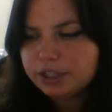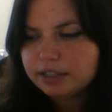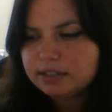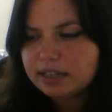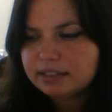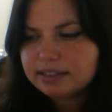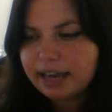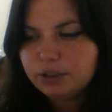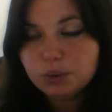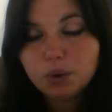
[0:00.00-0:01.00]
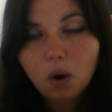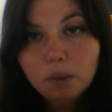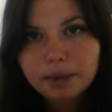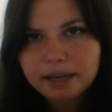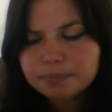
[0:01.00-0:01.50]
at the sentence, can you call
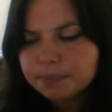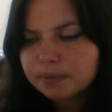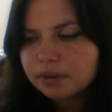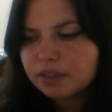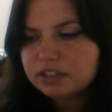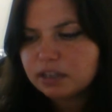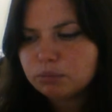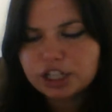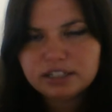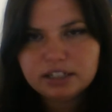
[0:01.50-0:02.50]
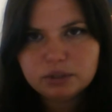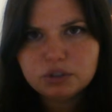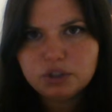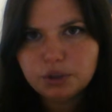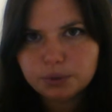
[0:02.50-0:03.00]
me? The subject here
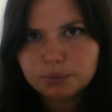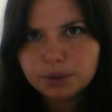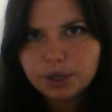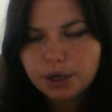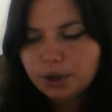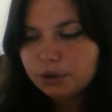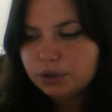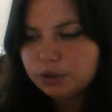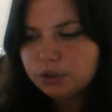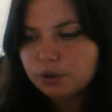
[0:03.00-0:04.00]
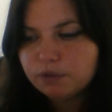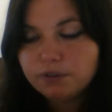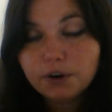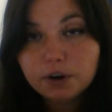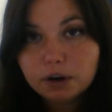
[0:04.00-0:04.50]
is you. Your
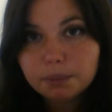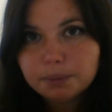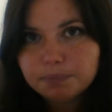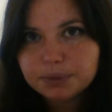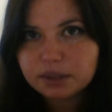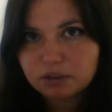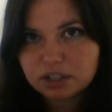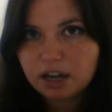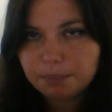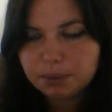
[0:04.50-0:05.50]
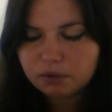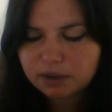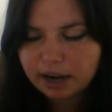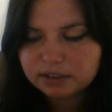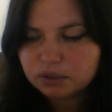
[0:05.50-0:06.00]
verb, and there's a couple of
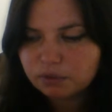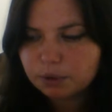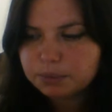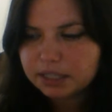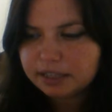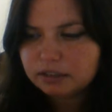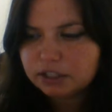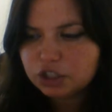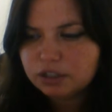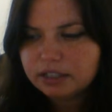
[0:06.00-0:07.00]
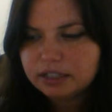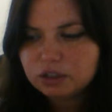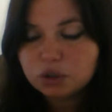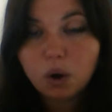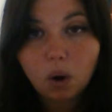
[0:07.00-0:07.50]
kinds of verbs in English, is
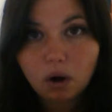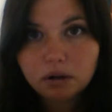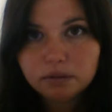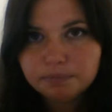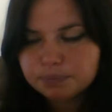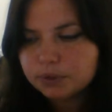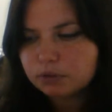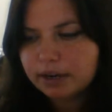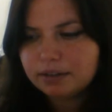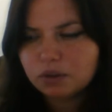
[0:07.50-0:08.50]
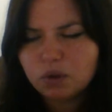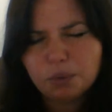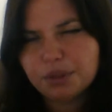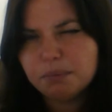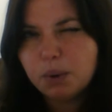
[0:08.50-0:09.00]
call, right, along
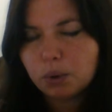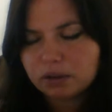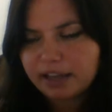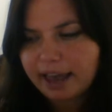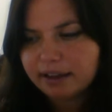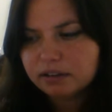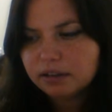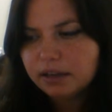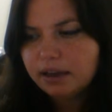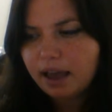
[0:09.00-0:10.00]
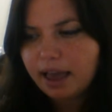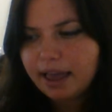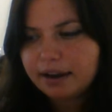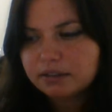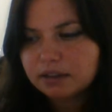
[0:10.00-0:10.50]
with the modal can,
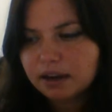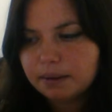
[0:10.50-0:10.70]
and